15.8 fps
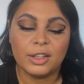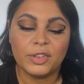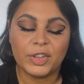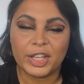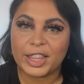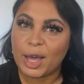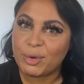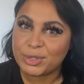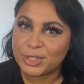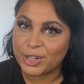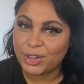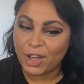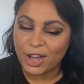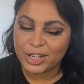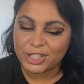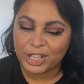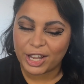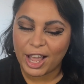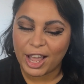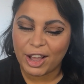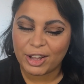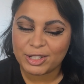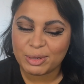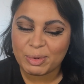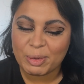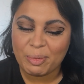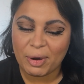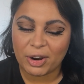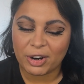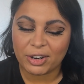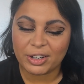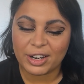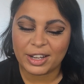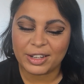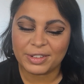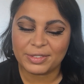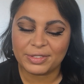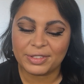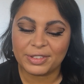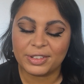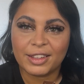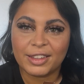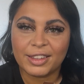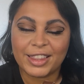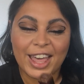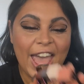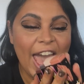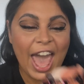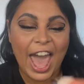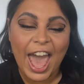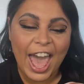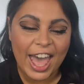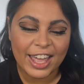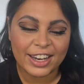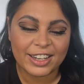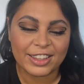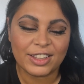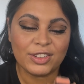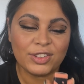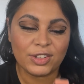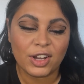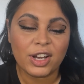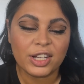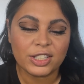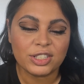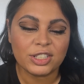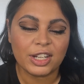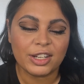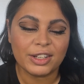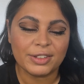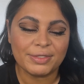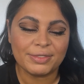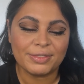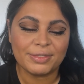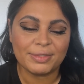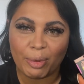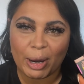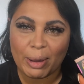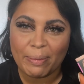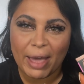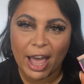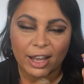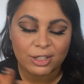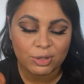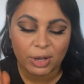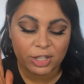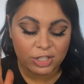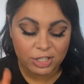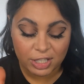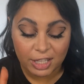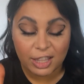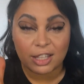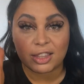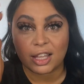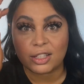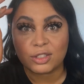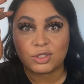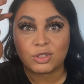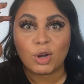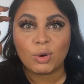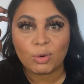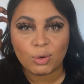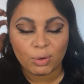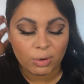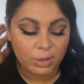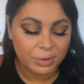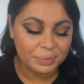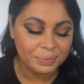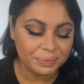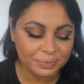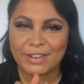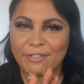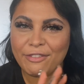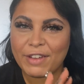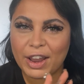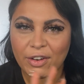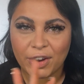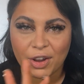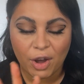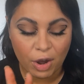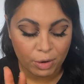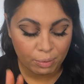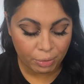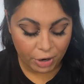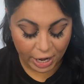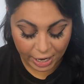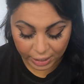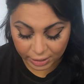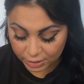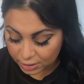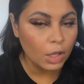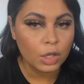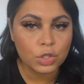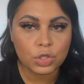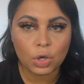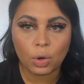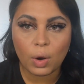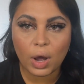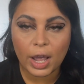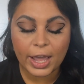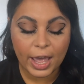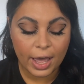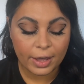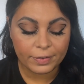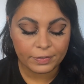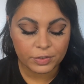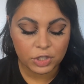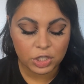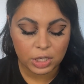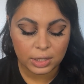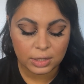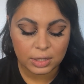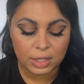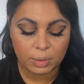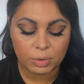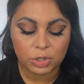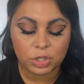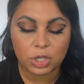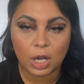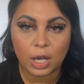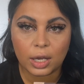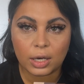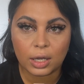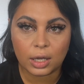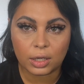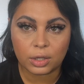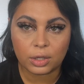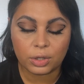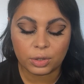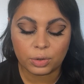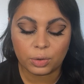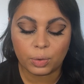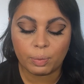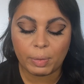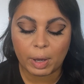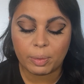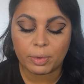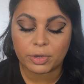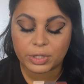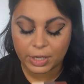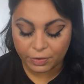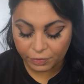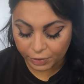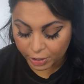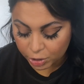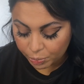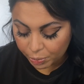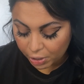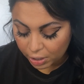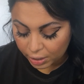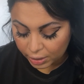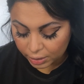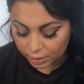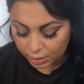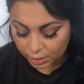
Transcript: launch. Like, I got to be part of the ad, the launch of Bring Back. So I just think that that's so cool and very on brand. So I have Chintz, Double Shot, Haku, Bubbles, and Fleshpot.